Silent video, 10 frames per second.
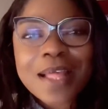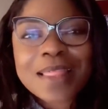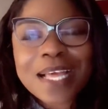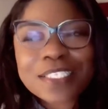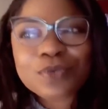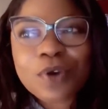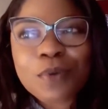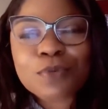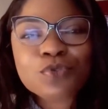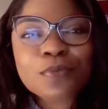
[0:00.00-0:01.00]
That is why
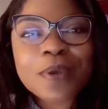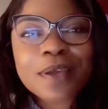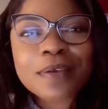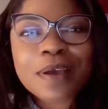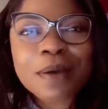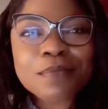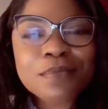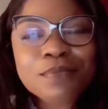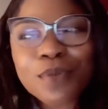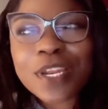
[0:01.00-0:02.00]
almost be
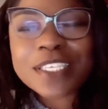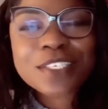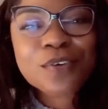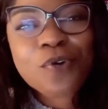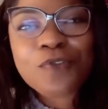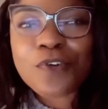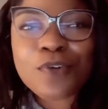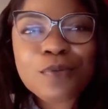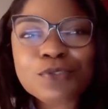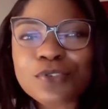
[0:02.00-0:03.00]
molesting call for
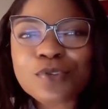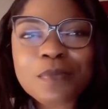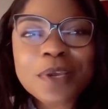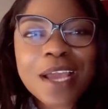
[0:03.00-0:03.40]
no so many.